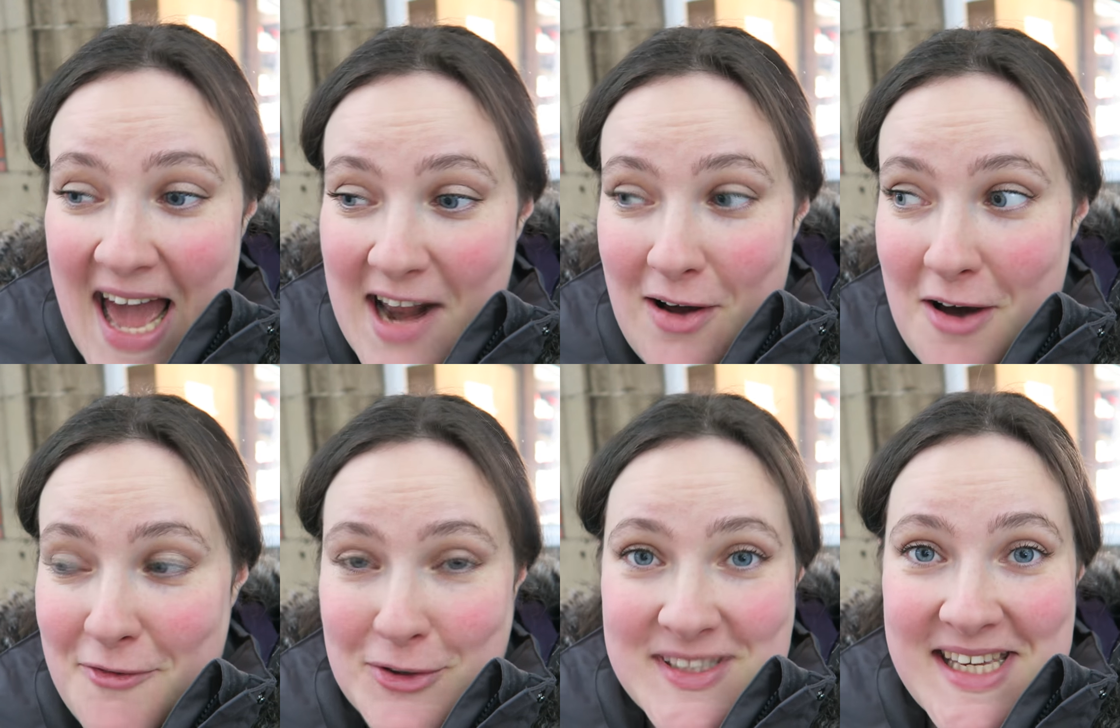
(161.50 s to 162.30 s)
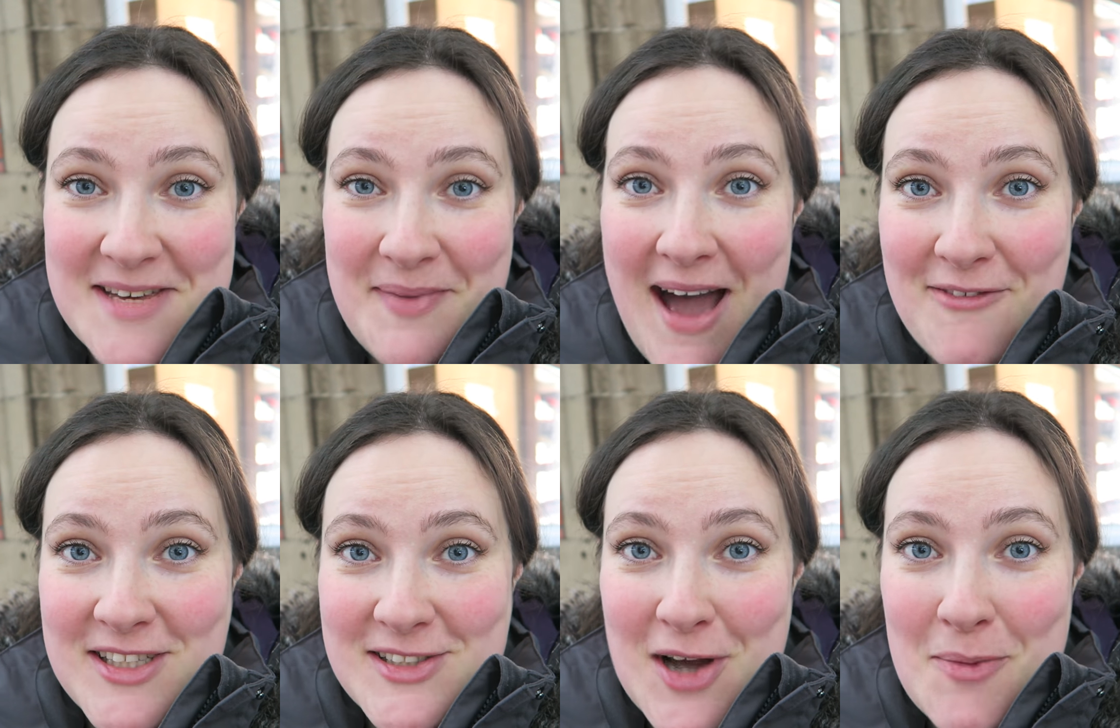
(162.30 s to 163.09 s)
and I can't afford to keep
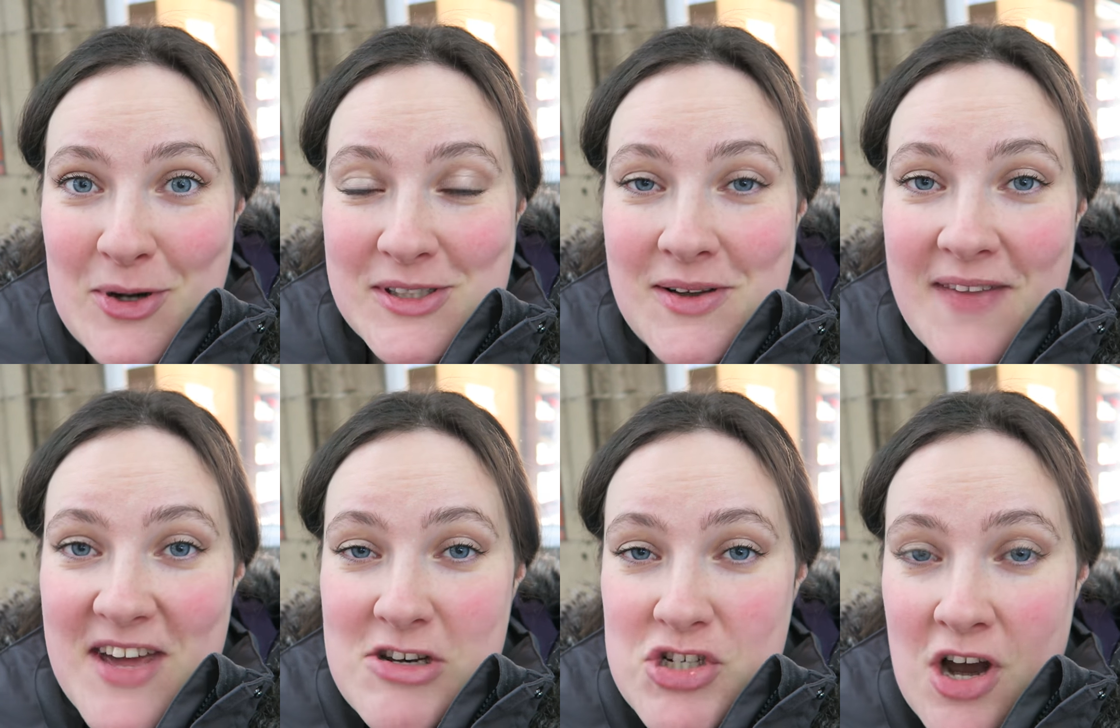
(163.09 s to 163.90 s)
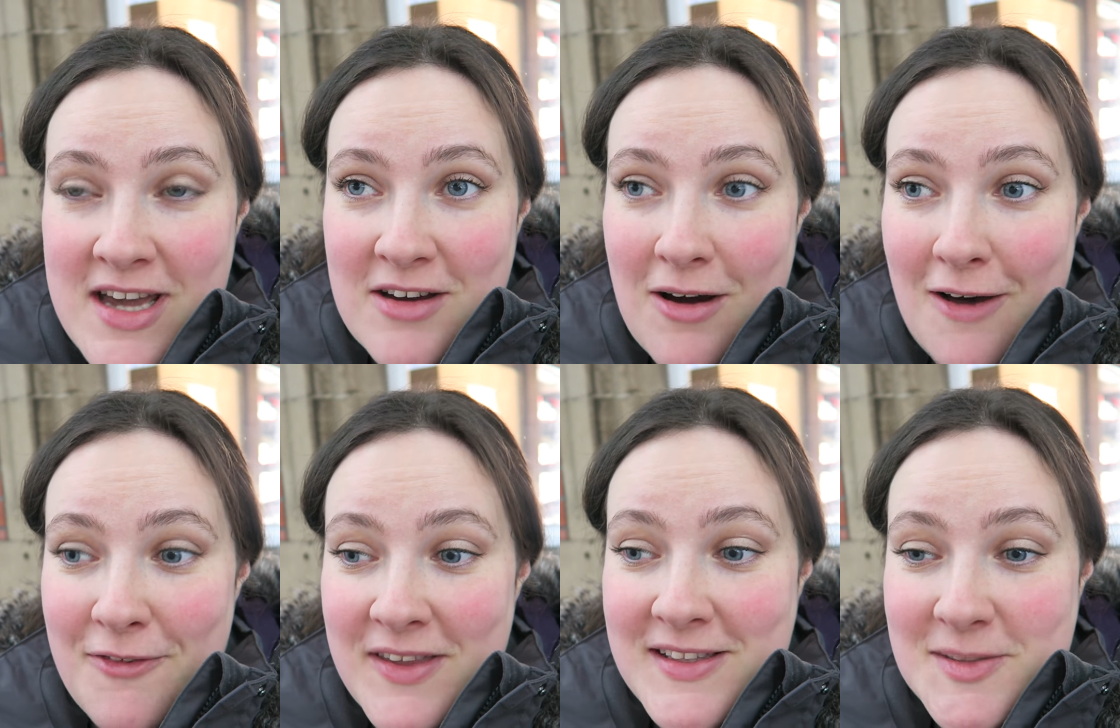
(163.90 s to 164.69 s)
having Starbucks. I had that giant
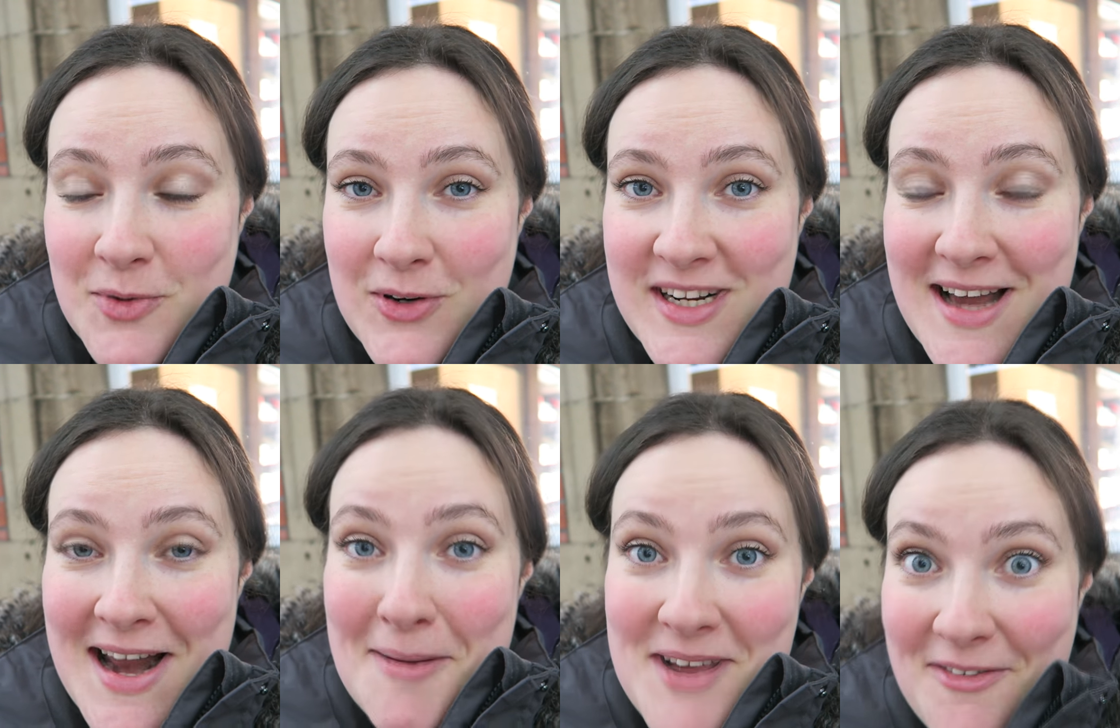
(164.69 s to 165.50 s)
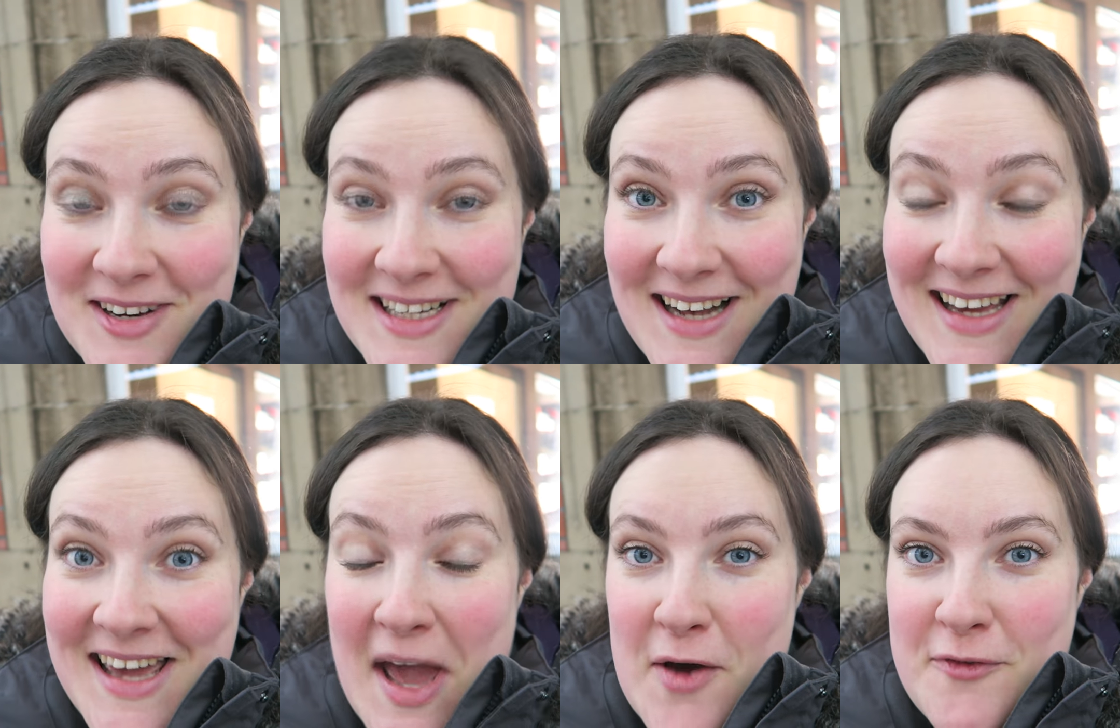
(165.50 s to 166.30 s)
coffee this morning and I'm definitely like
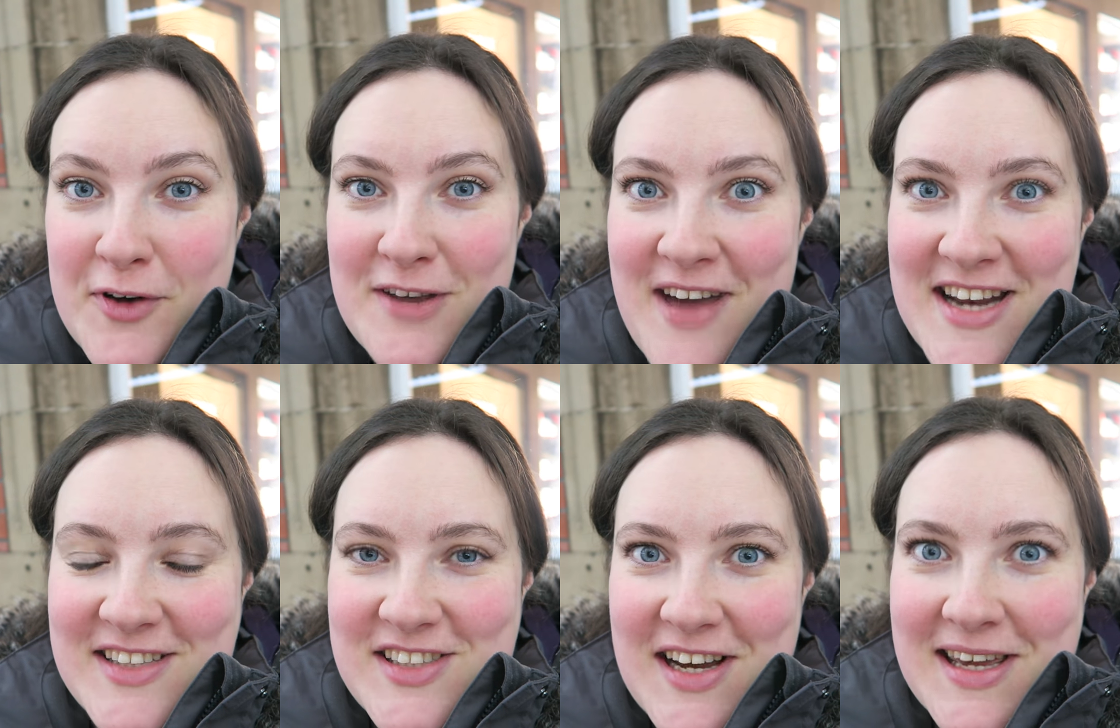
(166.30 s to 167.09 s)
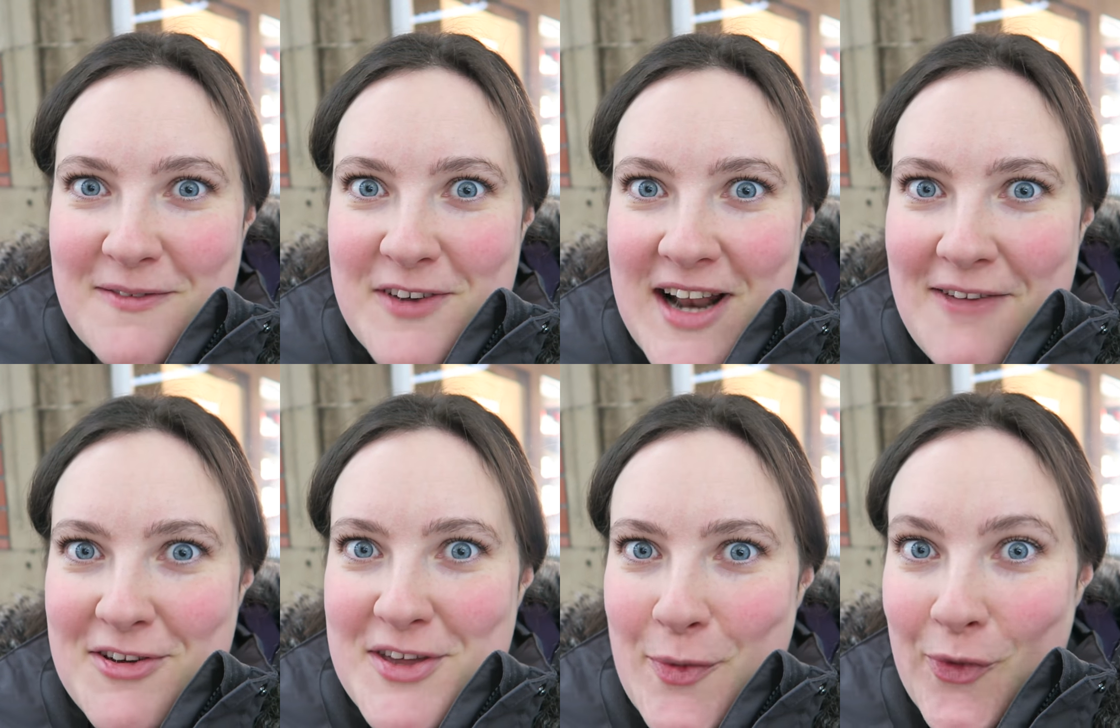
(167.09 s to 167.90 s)
full of energy. I can feel
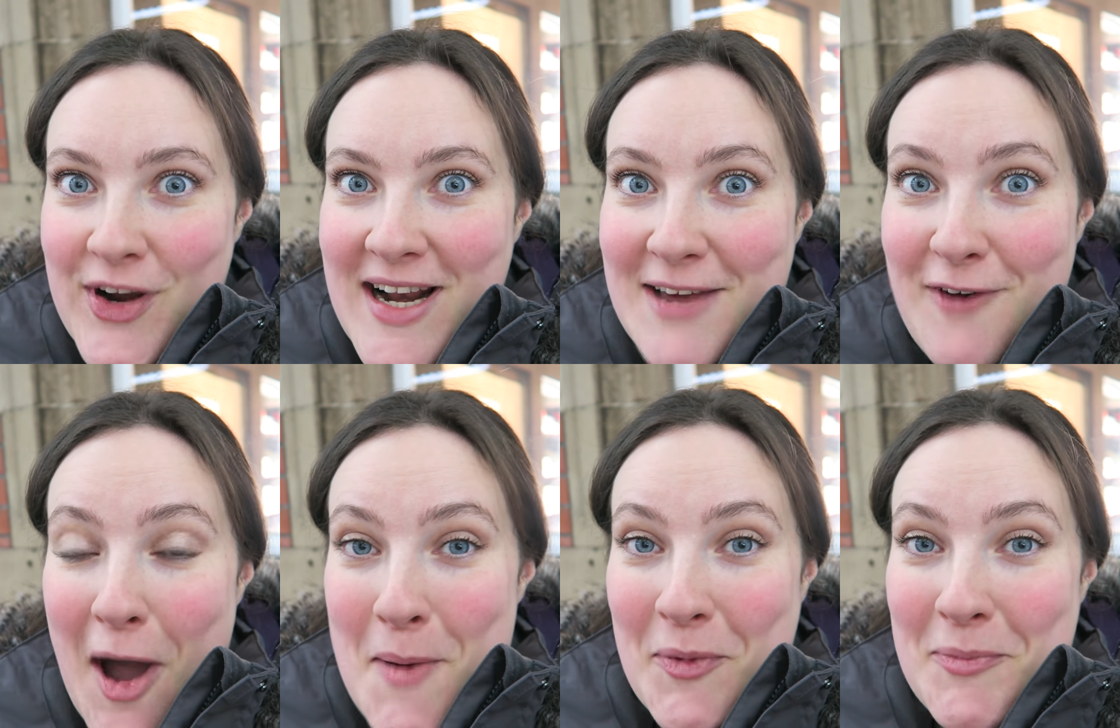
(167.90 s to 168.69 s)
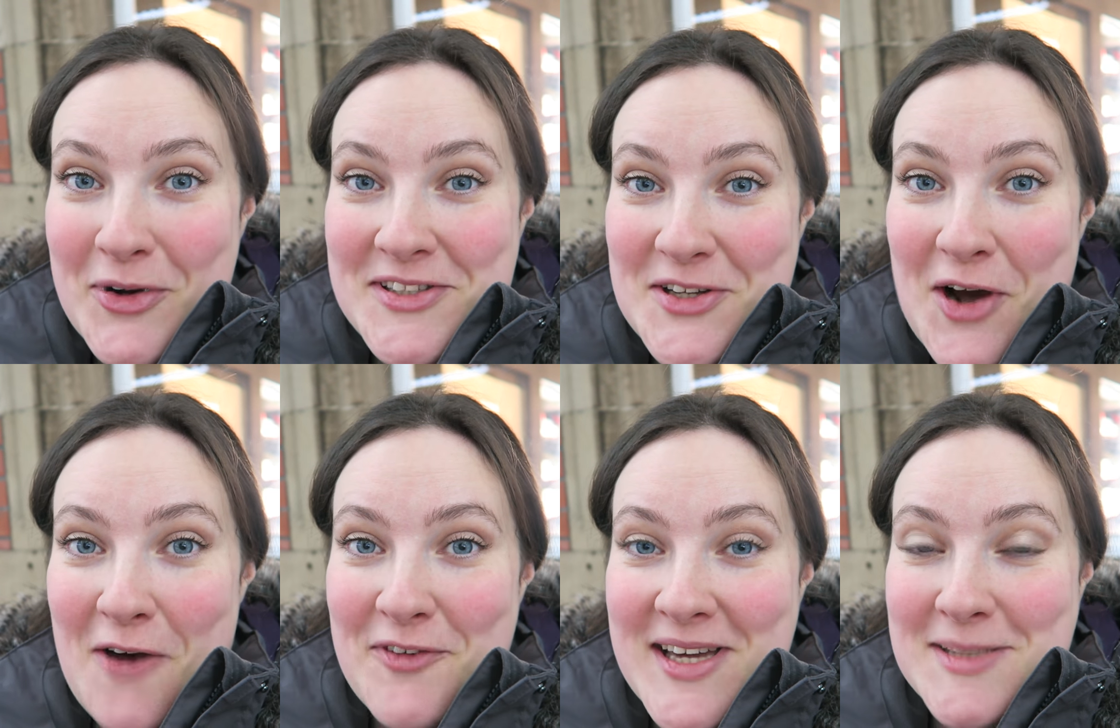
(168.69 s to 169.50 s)
everything really vibrant because the
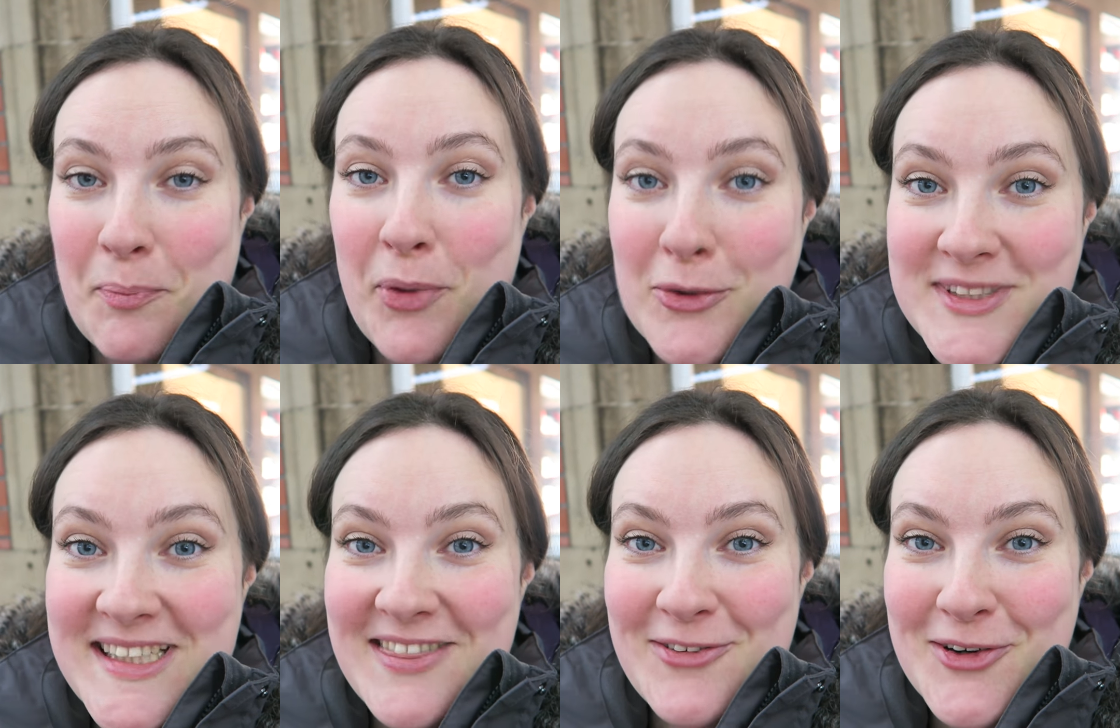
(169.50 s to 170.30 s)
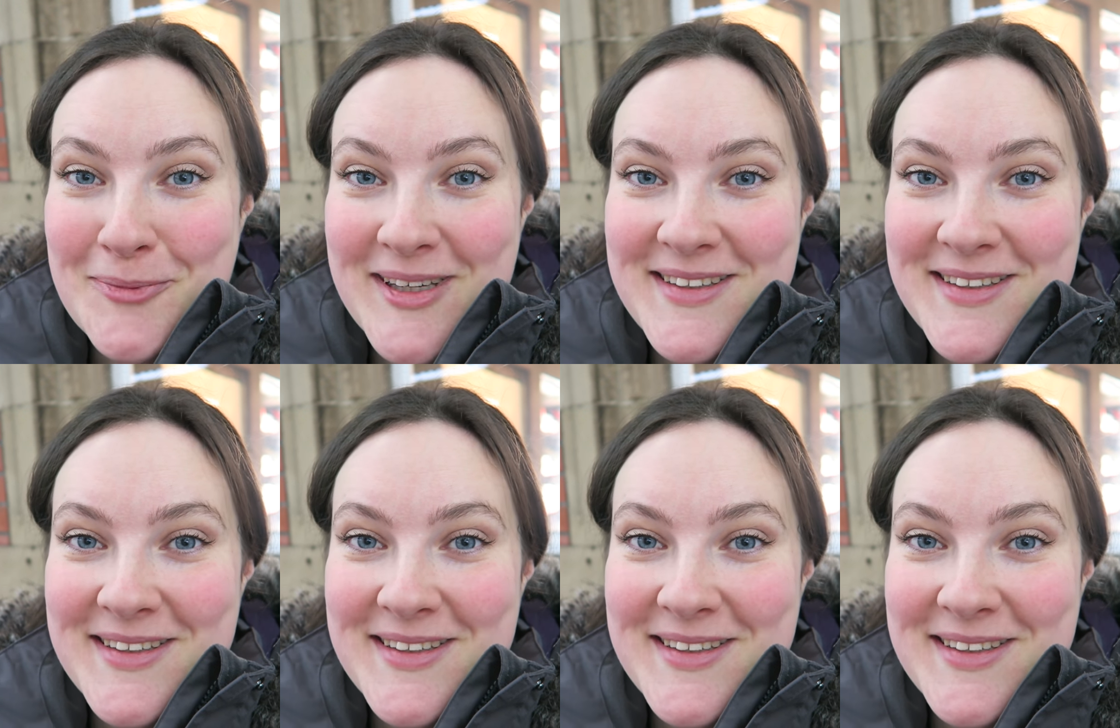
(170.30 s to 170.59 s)
coffee is pulsing through me.